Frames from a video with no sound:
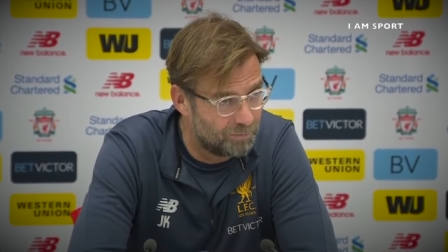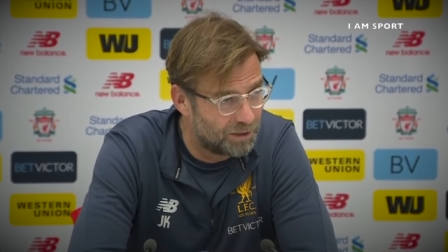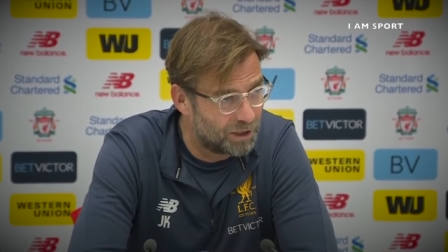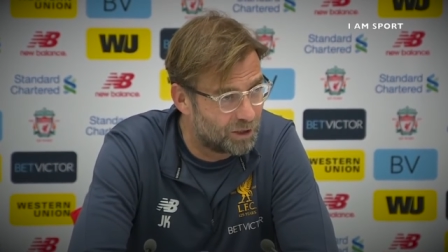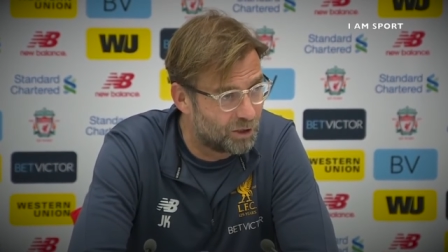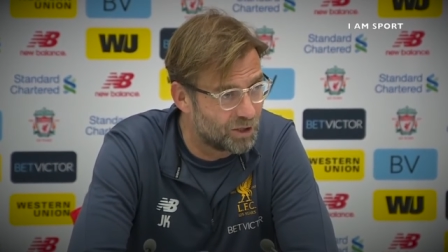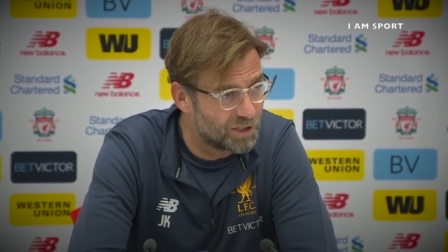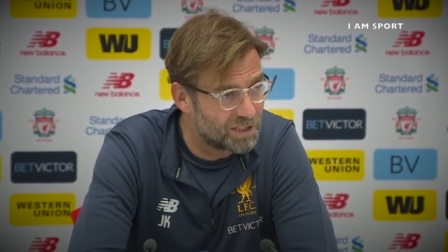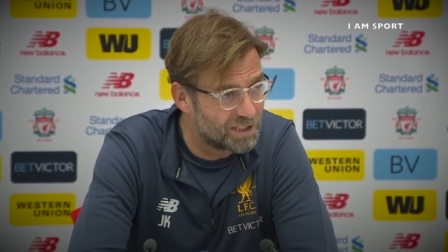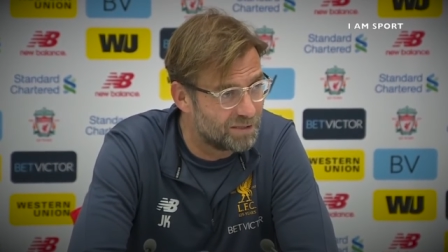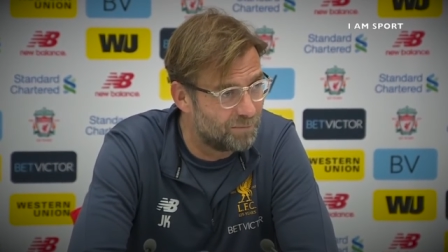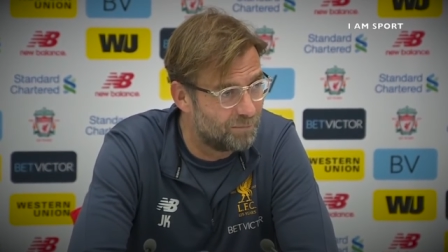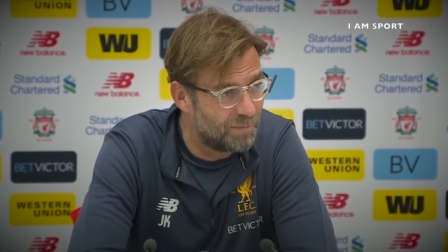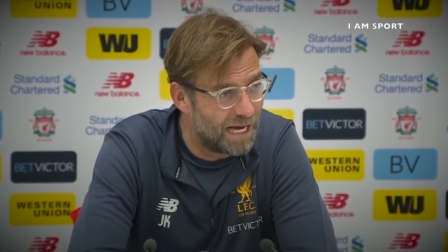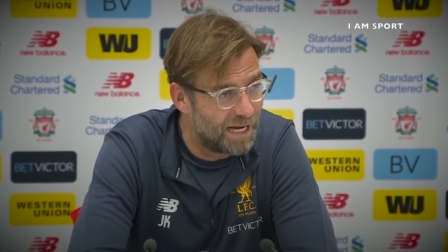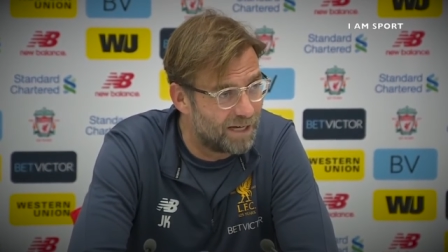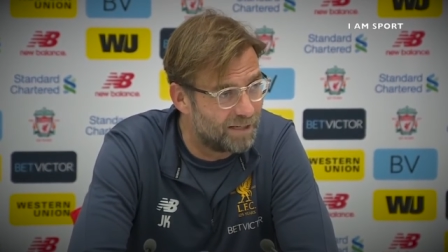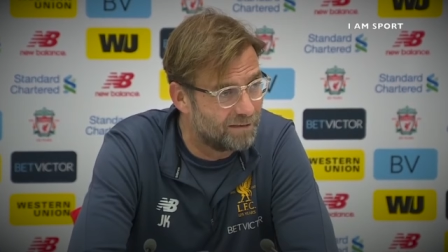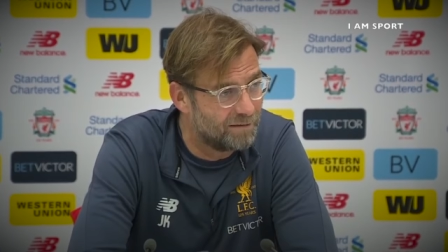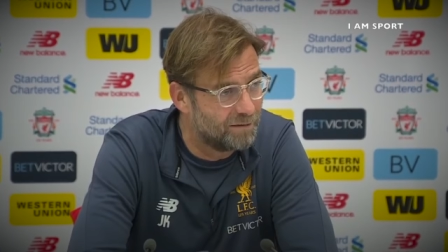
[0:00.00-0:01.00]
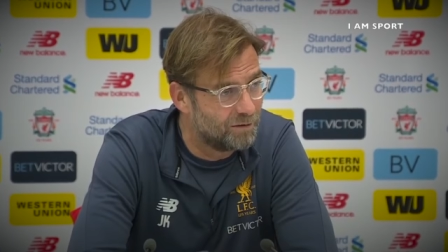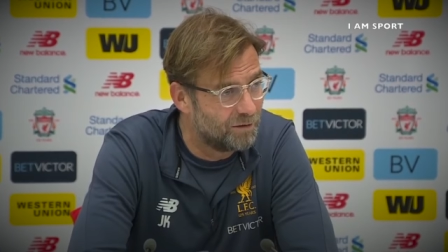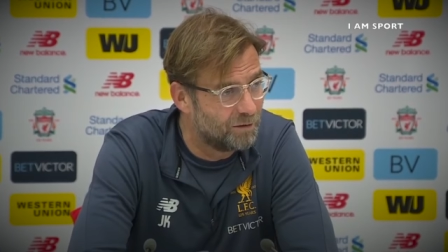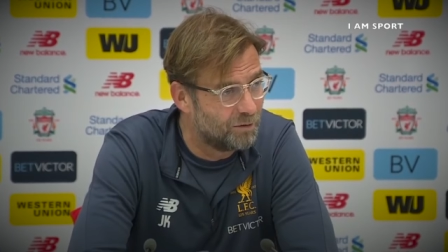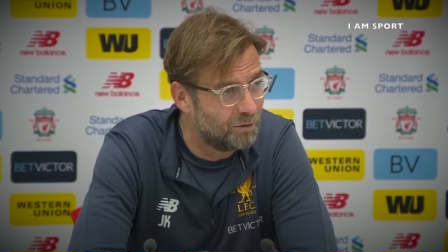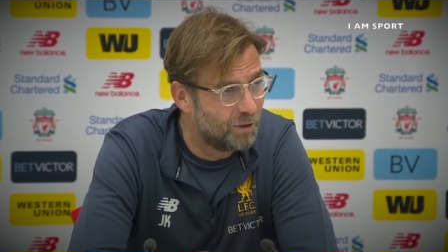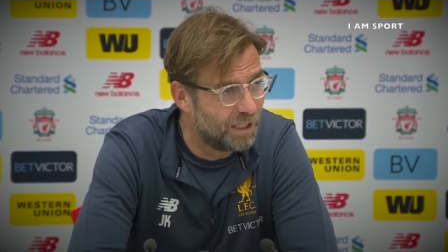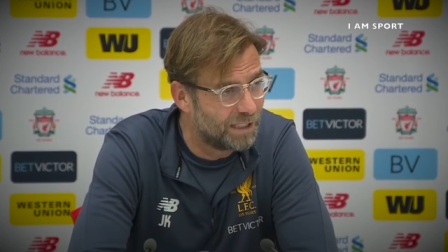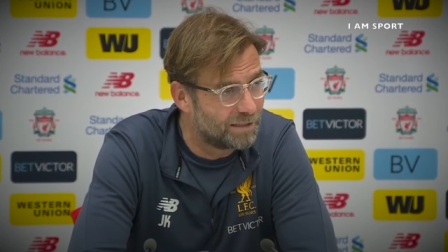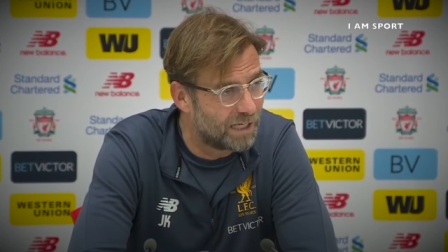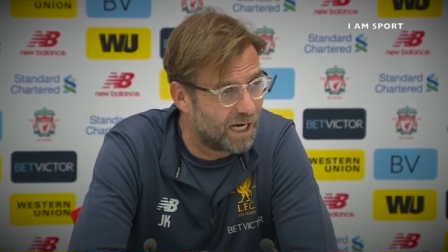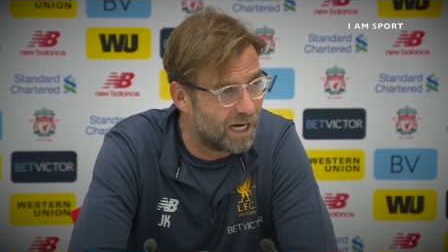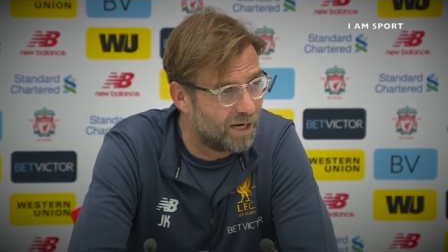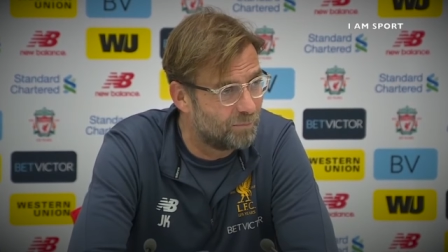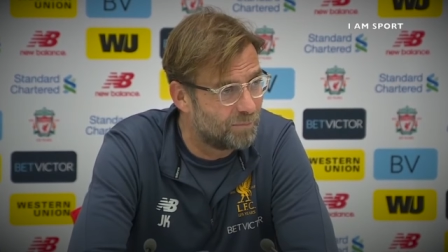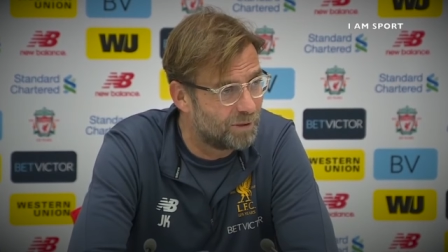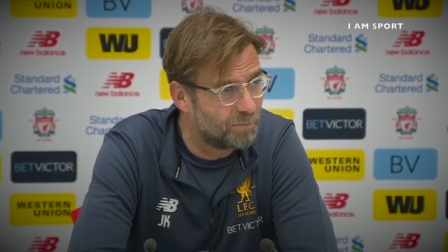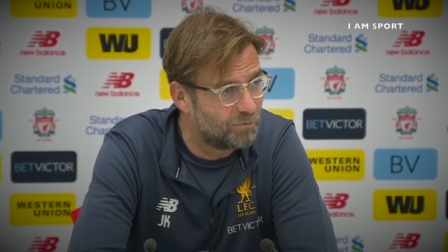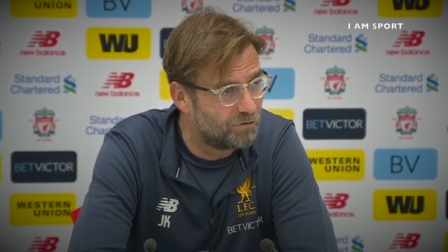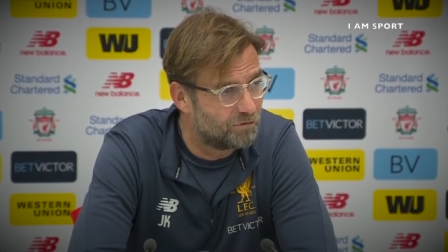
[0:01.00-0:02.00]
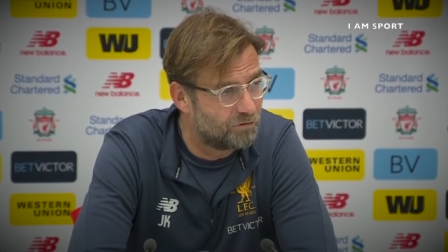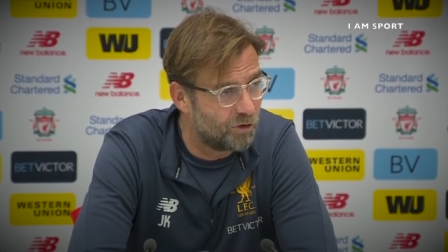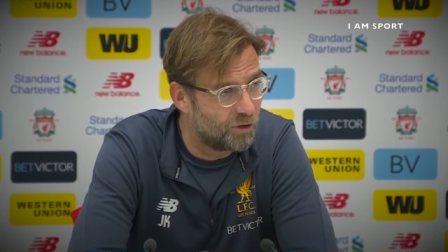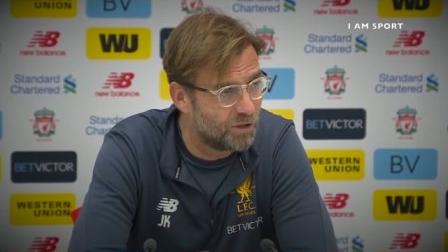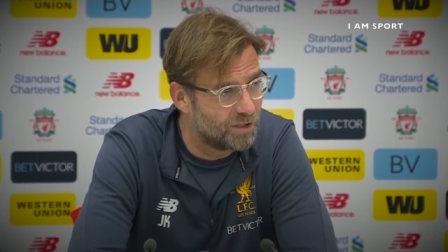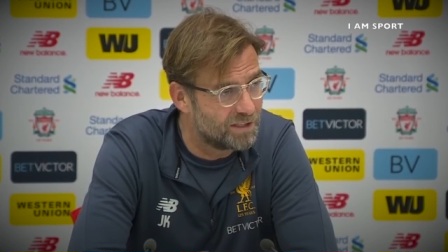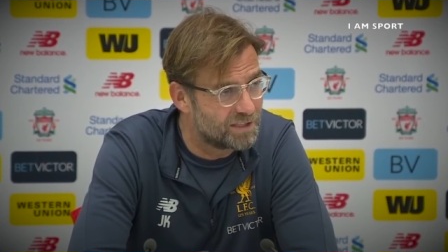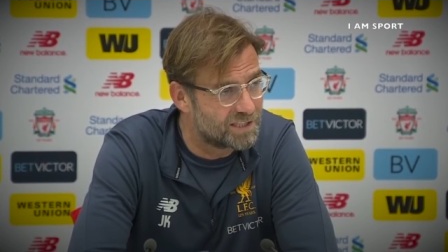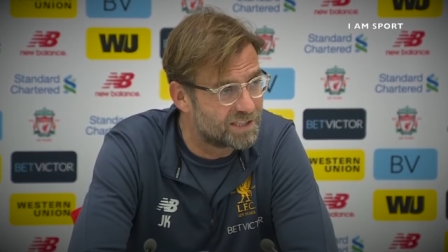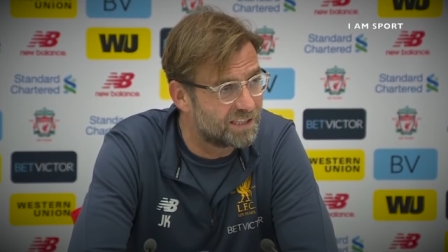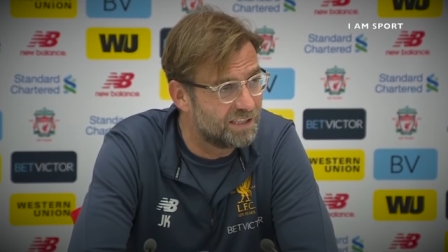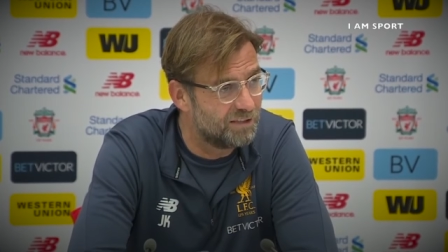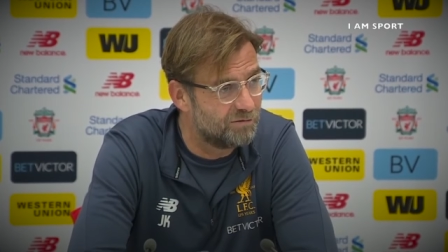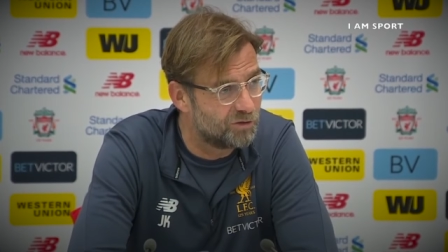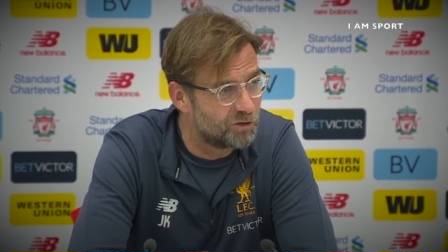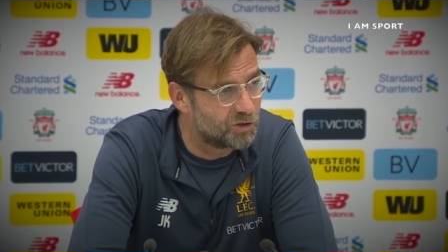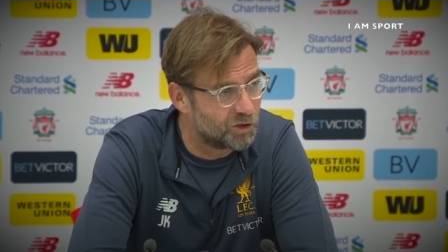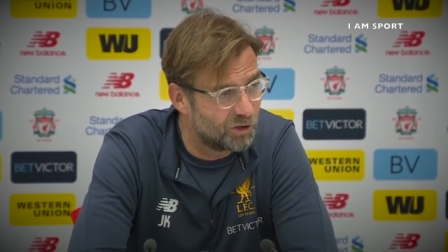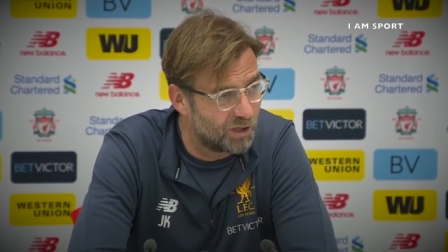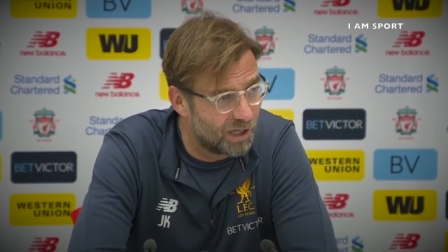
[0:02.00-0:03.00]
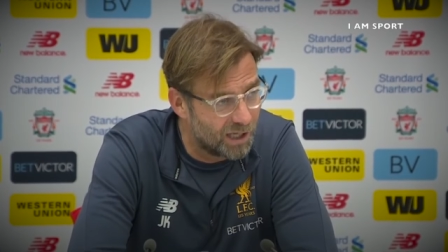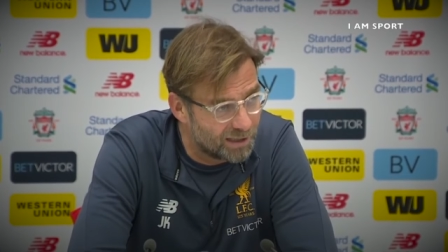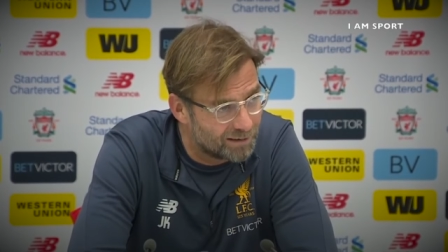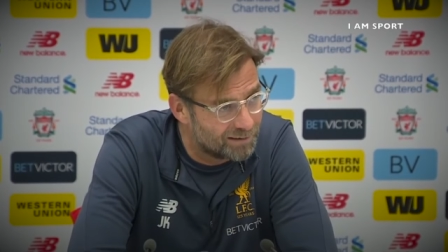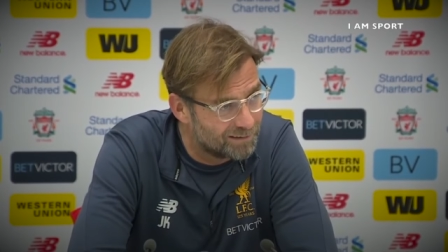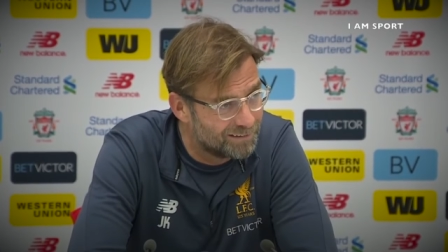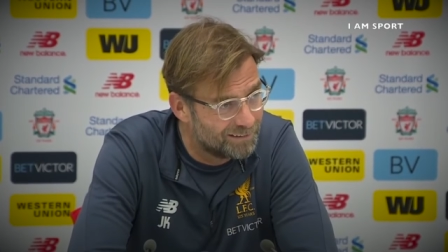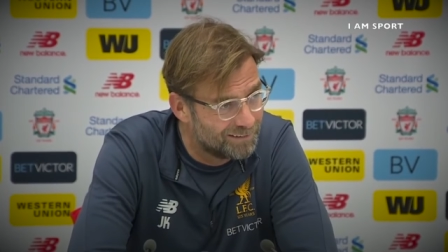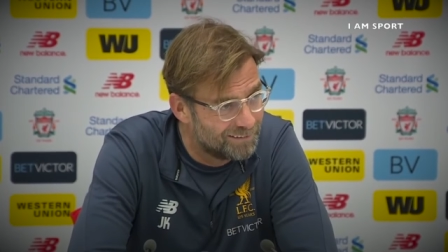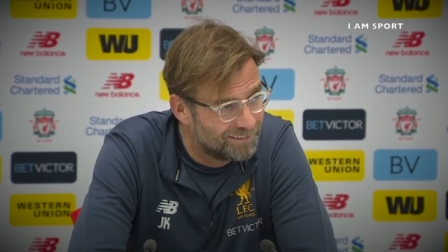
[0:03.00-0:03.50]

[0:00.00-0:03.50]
because the man who had Ahmed before is Steven Gerrard.